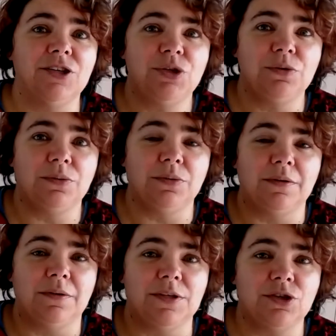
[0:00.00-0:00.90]
to
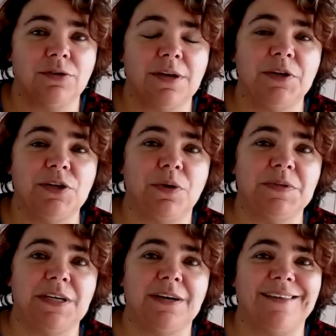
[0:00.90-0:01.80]
the stock image
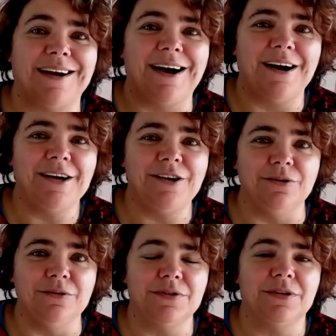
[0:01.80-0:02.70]
website that I
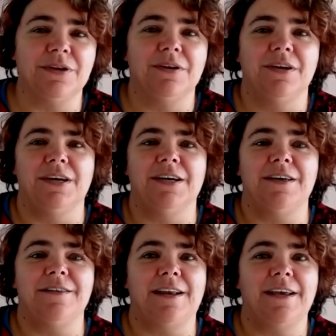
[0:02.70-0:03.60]
use
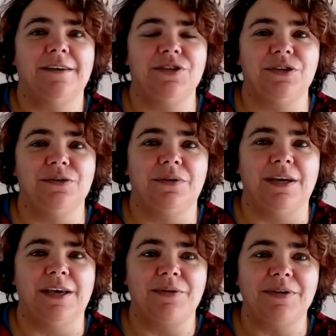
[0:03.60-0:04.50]
that gives you a
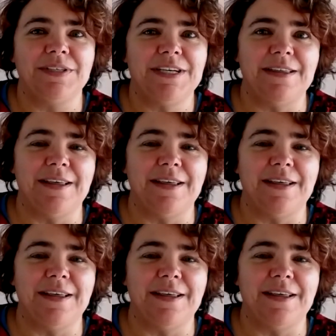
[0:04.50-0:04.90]
guarantee.